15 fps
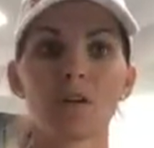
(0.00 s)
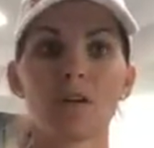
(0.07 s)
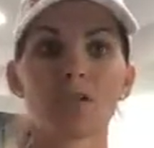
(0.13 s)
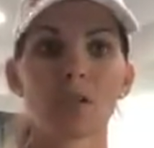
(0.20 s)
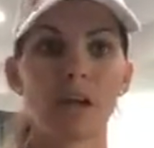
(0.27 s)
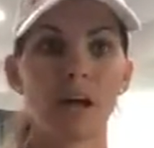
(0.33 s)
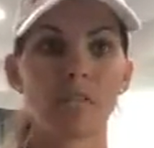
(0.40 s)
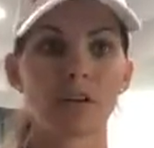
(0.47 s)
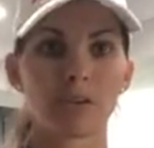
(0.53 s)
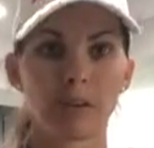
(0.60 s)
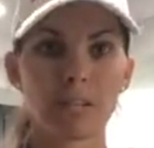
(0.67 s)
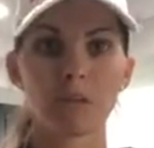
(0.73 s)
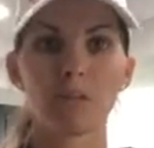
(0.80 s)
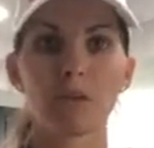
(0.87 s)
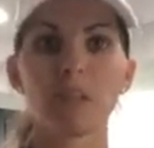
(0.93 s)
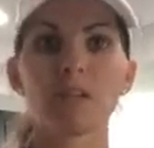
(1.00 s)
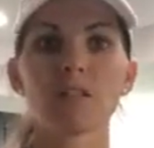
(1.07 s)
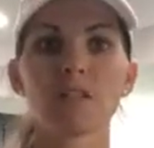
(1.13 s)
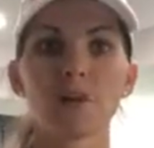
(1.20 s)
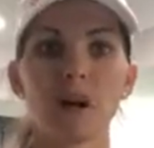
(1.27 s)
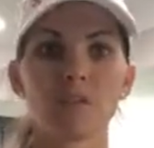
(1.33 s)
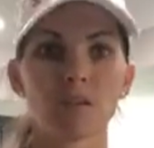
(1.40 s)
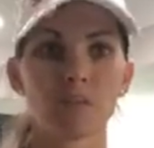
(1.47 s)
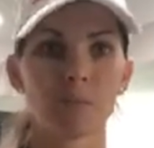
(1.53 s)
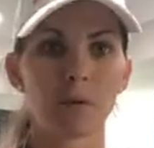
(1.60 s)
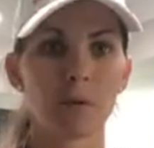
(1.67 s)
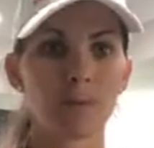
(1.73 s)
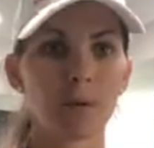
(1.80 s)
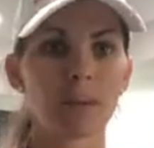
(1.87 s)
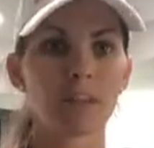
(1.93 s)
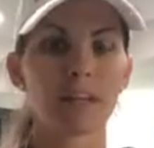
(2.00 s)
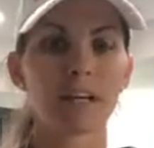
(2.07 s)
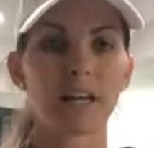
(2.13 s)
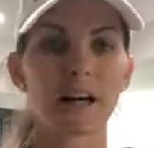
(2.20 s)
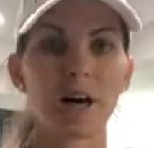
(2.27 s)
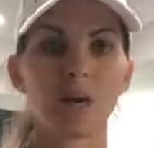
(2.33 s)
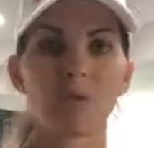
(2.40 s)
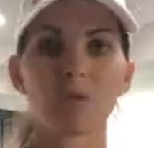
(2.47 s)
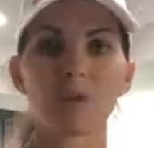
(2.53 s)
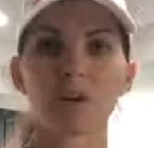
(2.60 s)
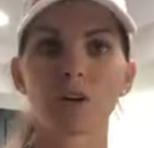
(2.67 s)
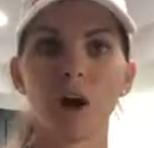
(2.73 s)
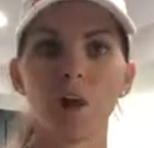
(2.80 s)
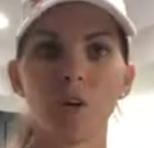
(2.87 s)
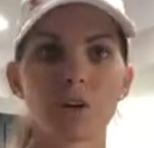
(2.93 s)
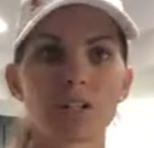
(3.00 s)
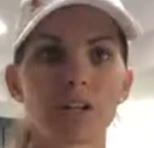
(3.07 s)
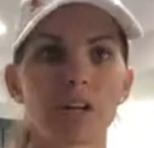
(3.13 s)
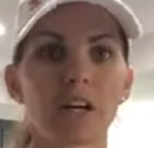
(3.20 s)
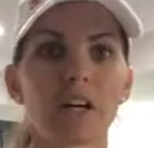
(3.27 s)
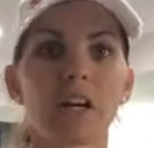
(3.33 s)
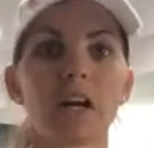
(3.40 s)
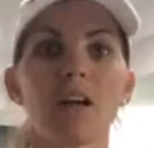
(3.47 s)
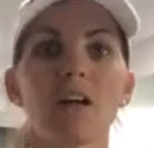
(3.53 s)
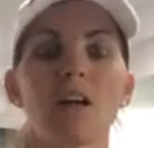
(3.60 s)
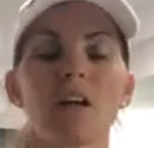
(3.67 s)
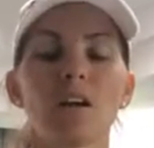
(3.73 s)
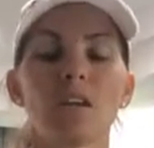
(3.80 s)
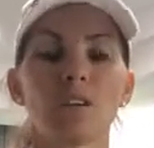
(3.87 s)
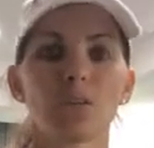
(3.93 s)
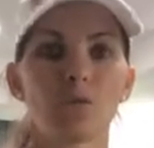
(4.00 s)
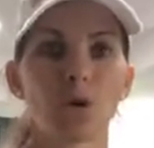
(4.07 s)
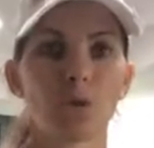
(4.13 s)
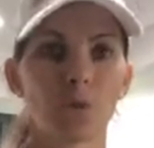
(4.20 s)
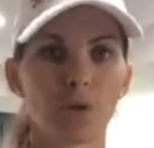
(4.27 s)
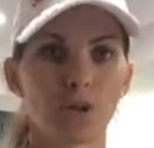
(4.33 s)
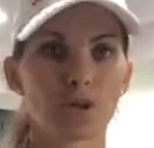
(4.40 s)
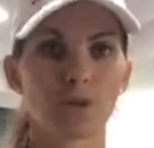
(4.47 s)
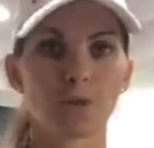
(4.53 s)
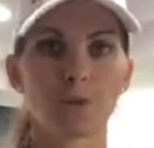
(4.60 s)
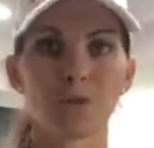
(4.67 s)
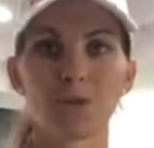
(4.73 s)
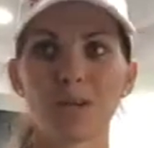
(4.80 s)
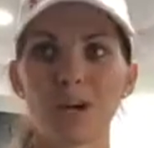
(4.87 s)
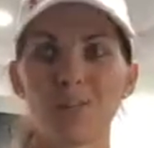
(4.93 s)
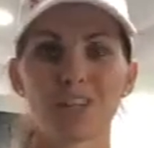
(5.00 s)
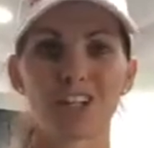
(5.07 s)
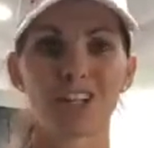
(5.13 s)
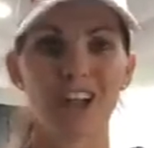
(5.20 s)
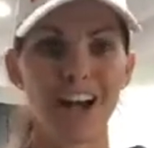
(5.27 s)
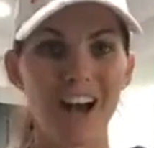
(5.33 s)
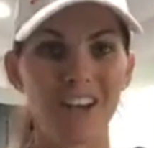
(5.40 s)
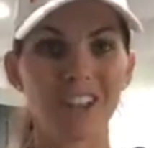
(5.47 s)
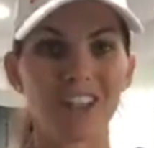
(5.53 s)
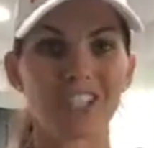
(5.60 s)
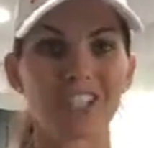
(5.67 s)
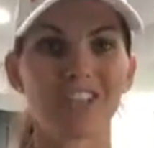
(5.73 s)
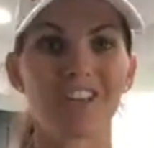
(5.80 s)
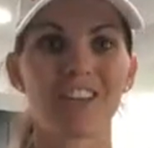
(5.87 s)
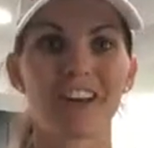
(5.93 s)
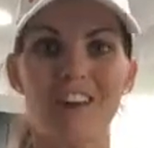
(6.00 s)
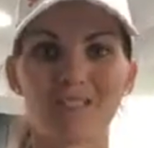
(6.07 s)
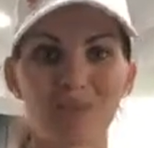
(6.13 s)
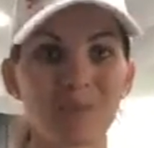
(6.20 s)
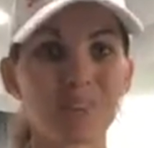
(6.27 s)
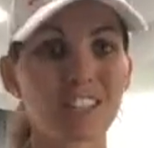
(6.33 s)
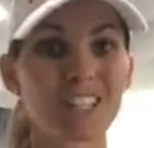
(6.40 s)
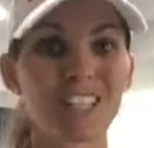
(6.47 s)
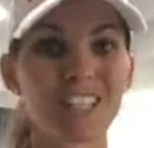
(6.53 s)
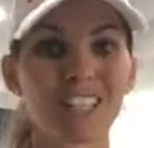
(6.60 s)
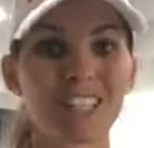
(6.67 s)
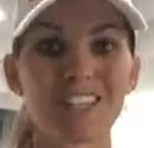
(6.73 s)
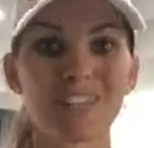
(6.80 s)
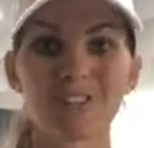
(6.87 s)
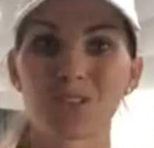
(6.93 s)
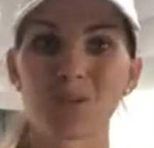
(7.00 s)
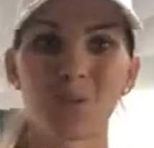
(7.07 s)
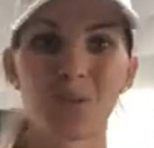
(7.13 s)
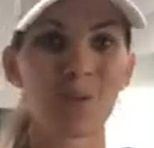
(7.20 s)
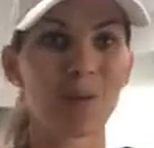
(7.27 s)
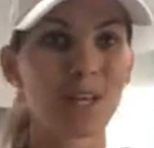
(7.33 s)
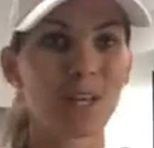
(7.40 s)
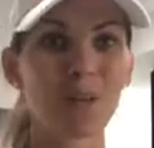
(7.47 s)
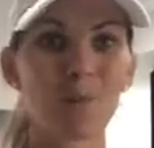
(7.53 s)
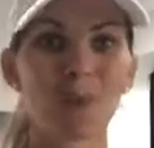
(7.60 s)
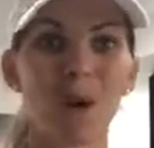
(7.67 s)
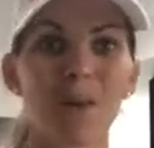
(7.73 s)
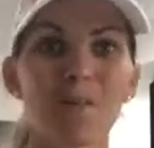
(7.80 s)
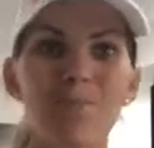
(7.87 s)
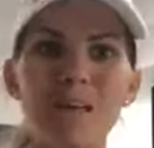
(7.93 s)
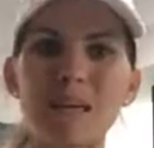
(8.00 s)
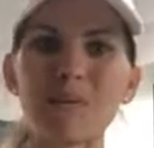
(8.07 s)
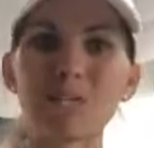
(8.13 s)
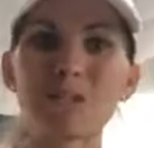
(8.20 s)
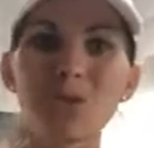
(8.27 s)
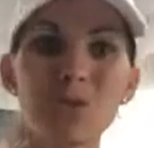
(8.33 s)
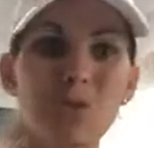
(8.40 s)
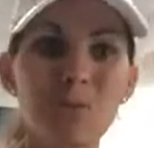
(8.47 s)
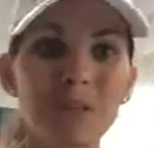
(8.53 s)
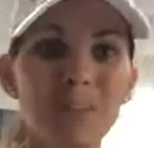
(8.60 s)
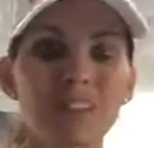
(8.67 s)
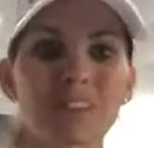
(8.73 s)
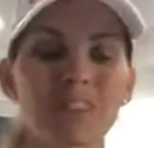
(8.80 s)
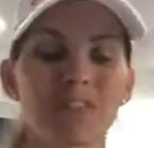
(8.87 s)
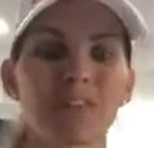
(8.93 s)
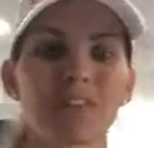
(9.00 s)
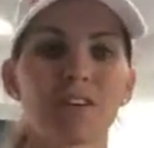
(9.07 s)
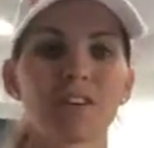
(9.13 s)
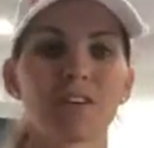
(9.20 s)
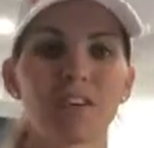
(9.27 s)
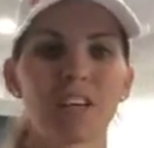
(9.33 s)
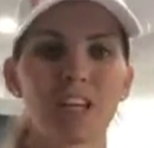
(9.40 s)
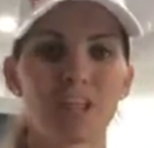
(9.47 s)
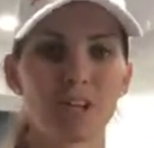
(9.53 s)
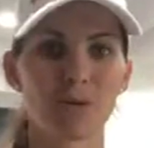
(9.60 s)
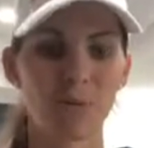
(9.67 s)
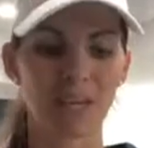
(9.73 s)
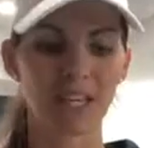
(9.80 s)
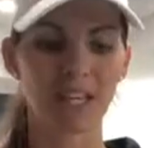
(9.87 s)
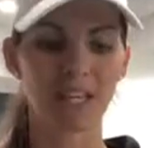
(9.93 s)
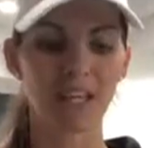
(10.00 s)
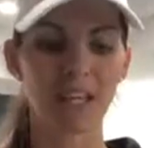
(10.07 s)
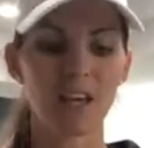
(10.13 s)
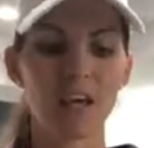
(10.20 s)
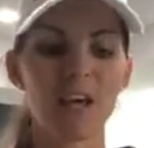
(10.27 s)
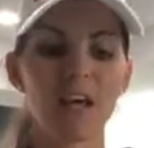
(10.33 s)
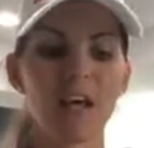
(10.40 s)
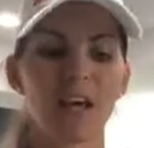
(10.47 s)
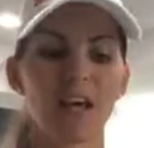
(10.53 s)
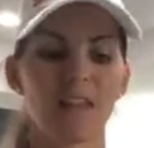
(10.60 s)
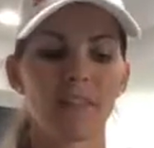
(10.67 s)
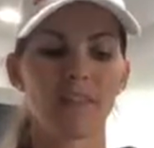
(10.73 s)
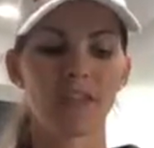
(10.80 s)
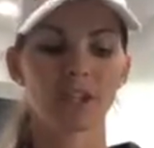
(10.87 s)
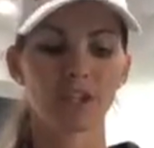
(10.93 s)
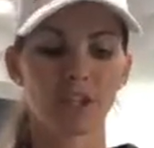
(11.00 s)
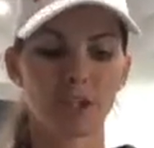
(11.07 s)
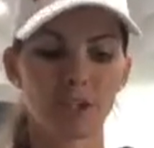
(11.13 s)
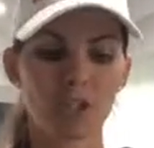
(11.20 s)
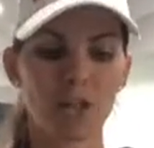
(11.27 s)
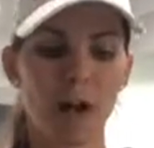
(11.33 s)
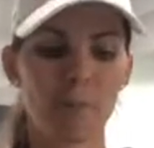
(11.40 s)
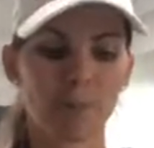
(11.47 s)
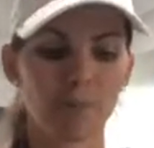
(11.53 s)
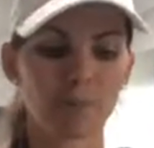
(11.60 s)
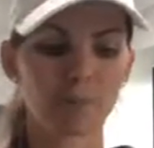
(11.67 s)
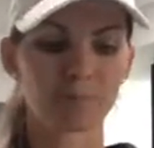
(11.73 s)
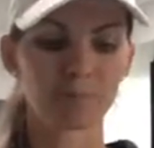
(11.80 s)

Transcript: So you have your recipes, you have your meal plan laid out, your colors are hit, you know what you're doing, you have a good healthy dinner that everyone's gonna eat, so you're only making 1, maybe 2 meals if your kids are picky, and then you're gonna go shopping.